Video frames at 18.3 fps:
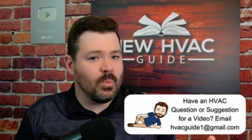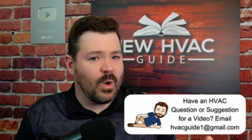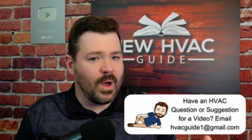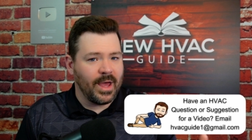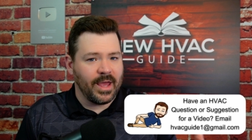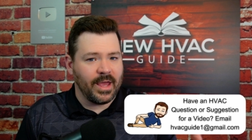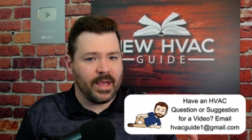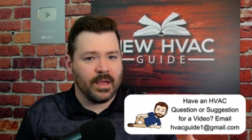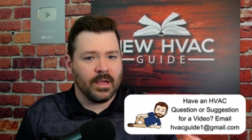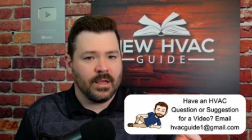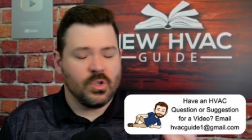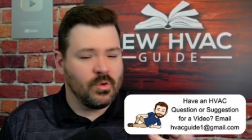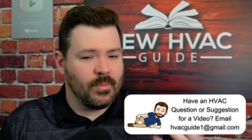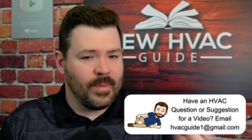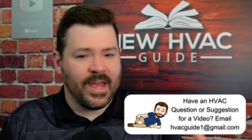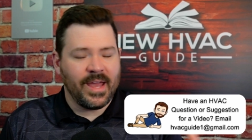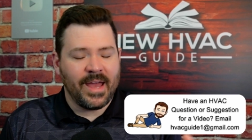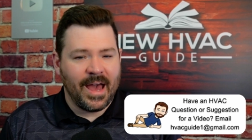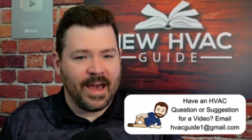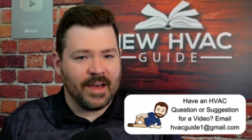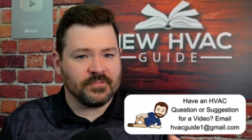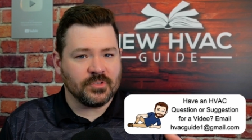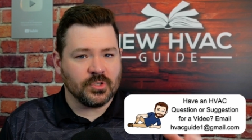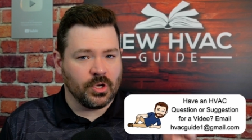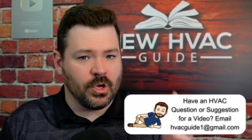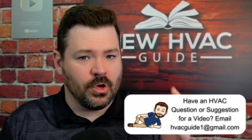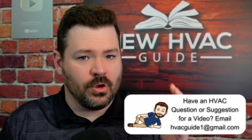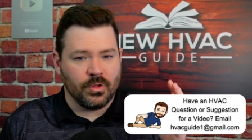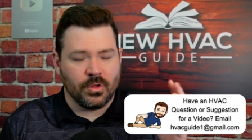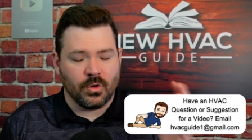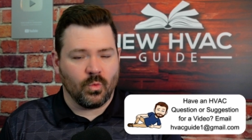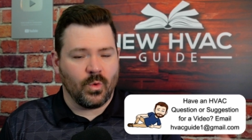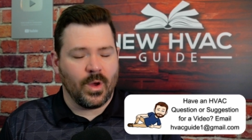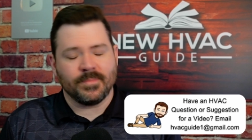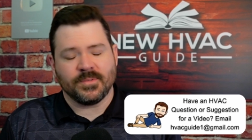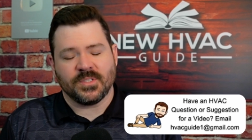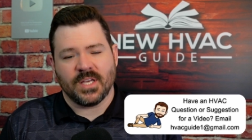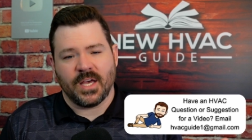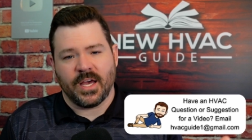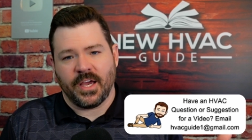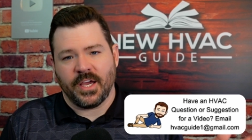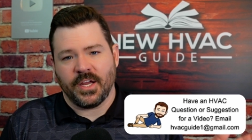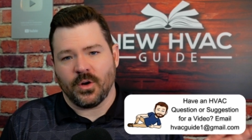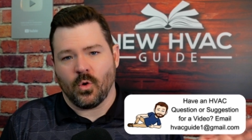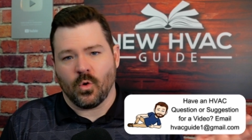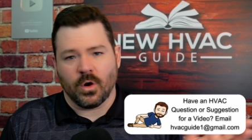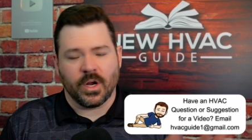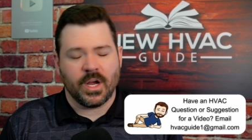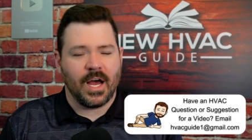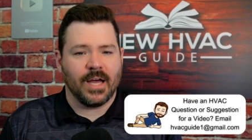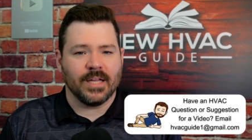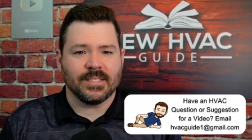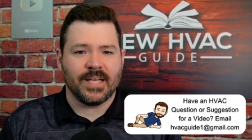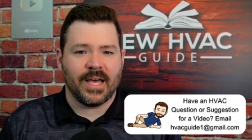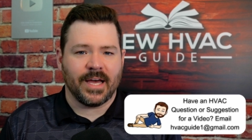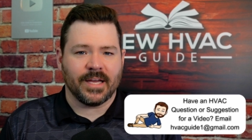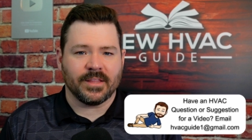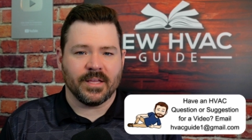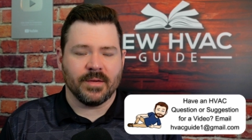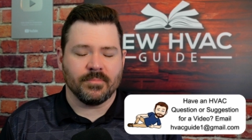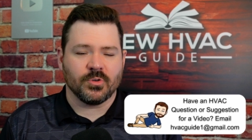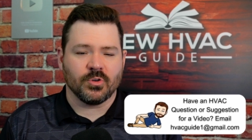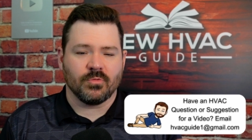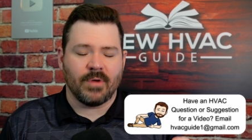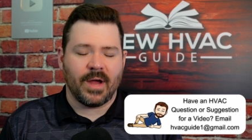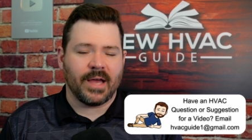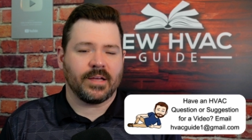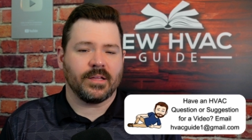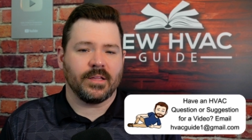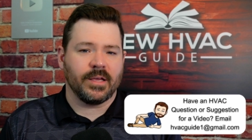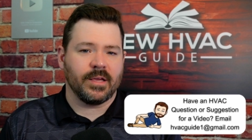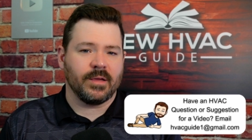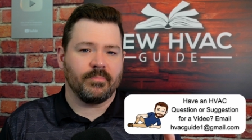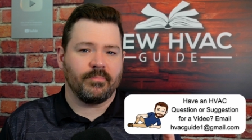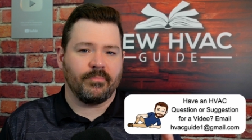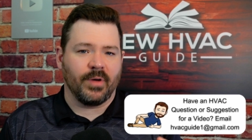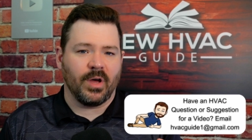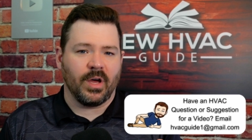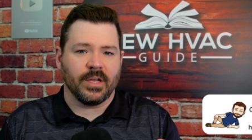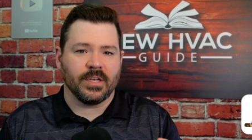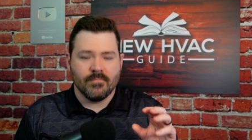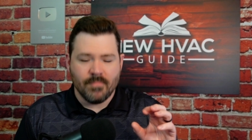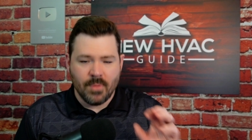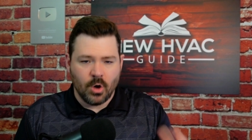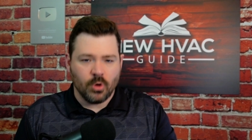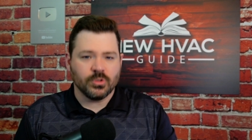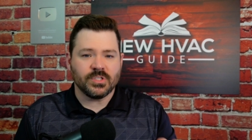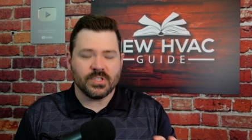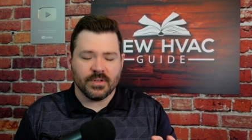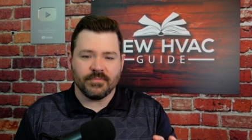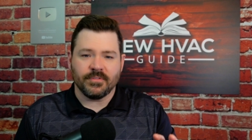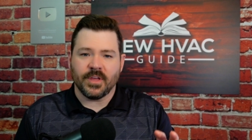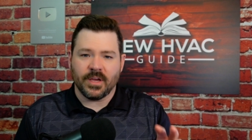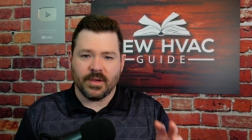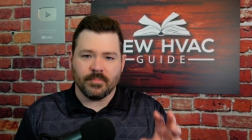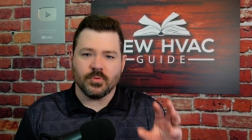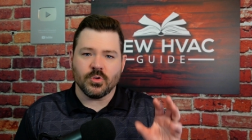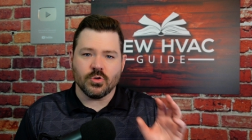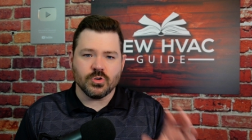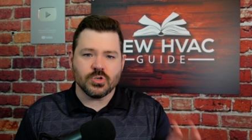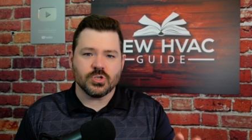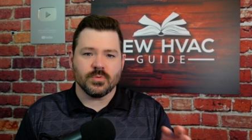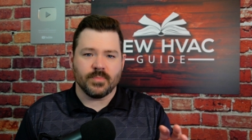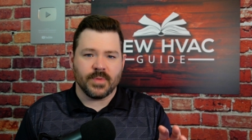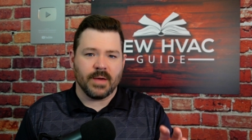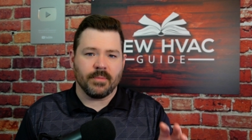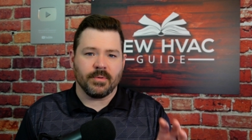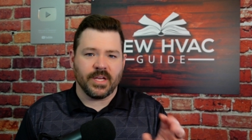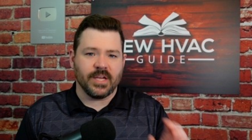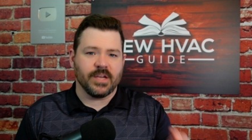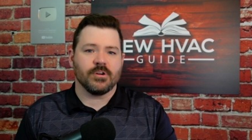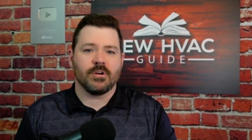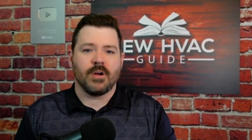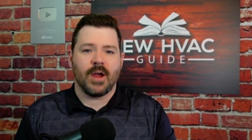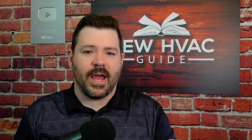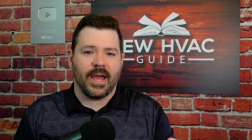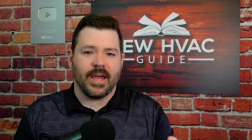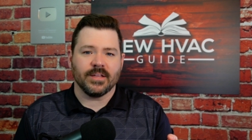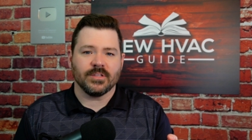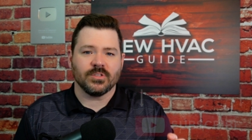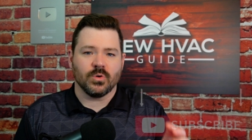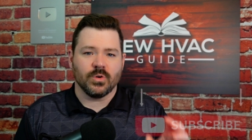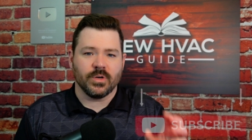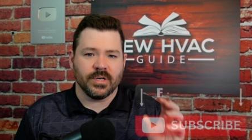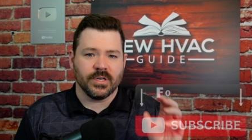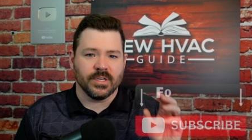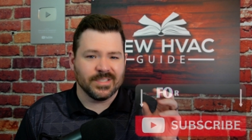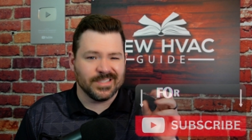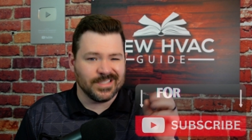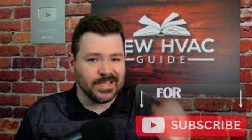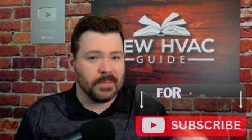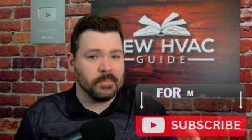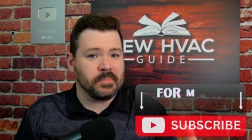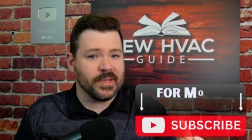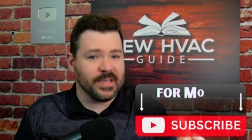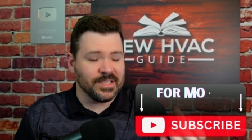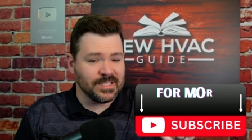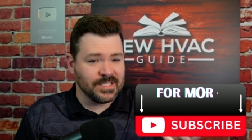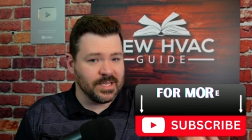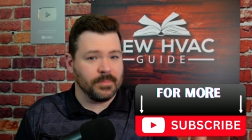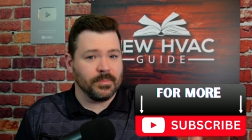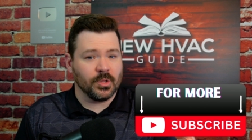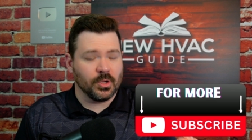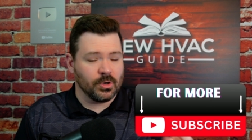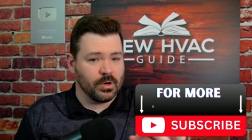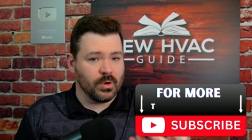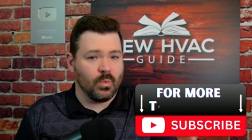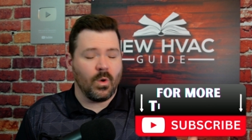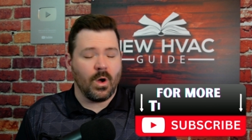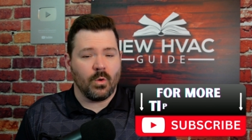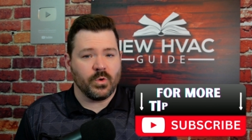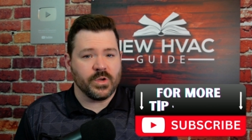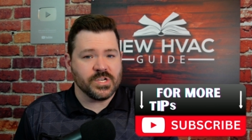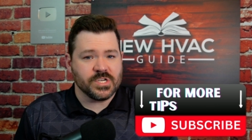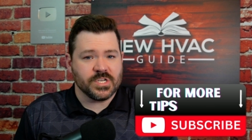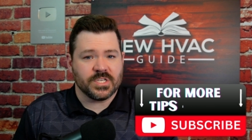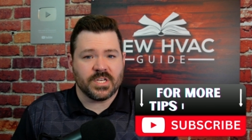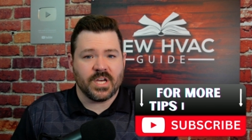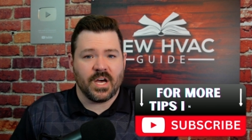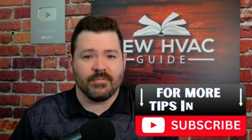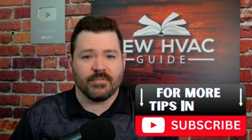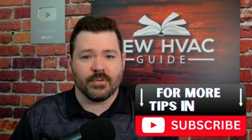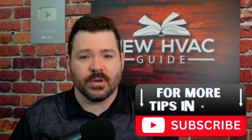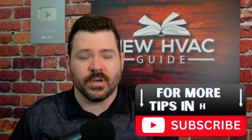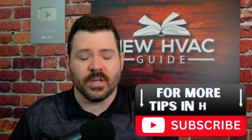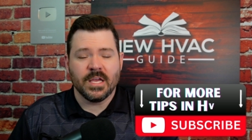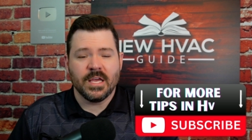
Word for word: way. You may have to go to their website or contact them directly, but most of them, you should be able to get your hands on something similar to what we just covered.